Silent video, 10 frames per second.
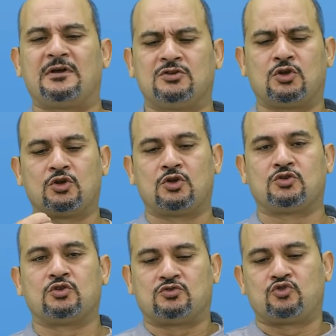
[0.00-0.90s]
Now
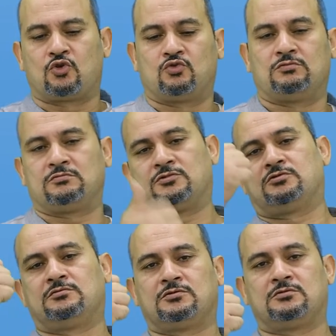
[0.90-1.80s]
let's go with
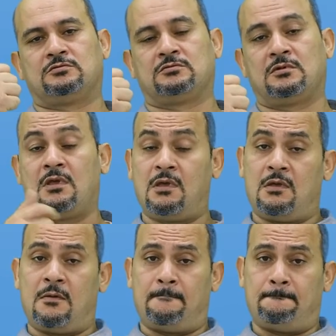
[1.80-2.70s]
the second type of
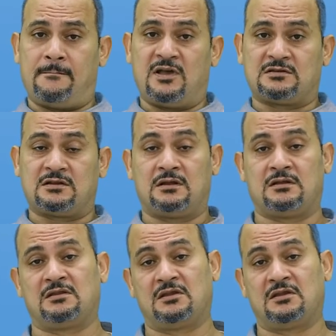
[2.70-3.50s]
exercises here.